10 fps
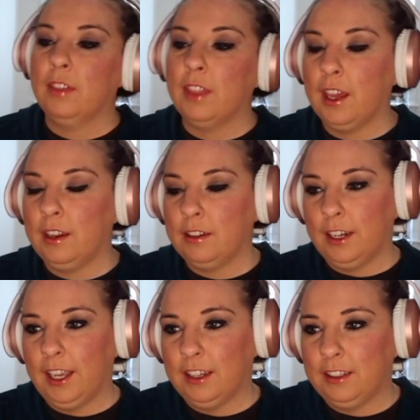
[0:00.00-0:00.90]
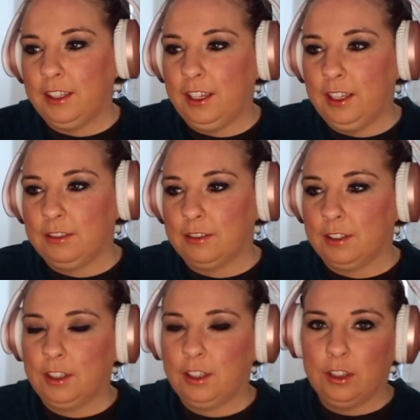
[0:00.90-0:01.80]
That and he
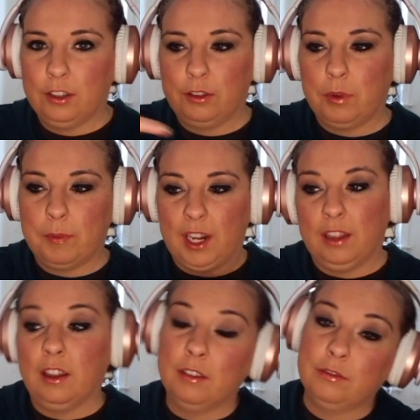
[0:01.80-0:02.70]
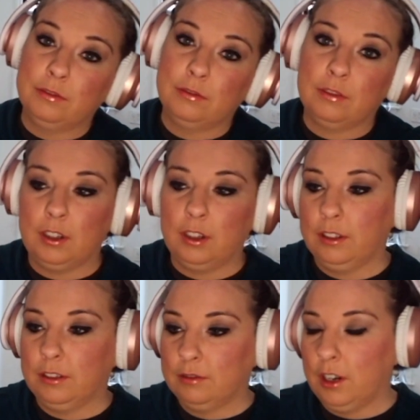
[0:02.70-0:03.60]
killed the woman I love,
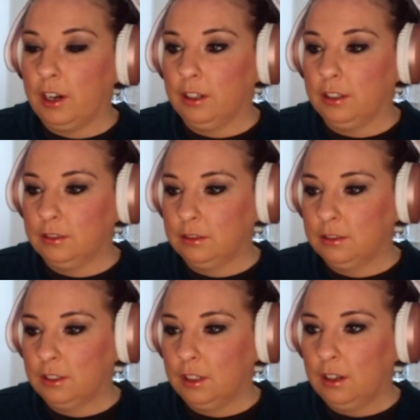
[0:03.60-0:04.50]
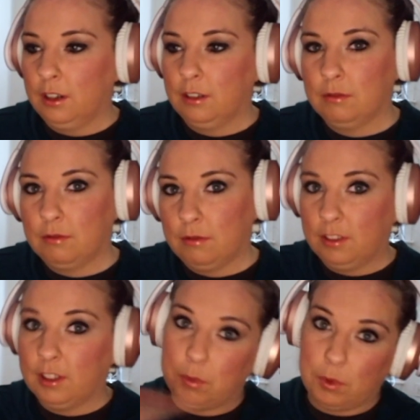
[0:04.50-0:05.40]
or
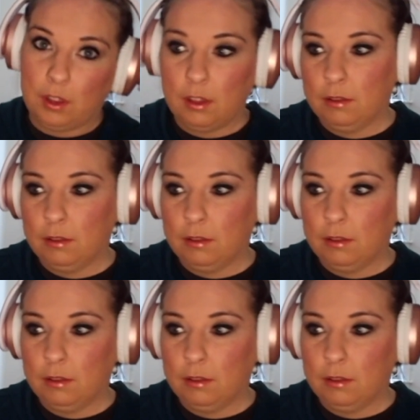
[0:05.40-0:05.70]
slept with.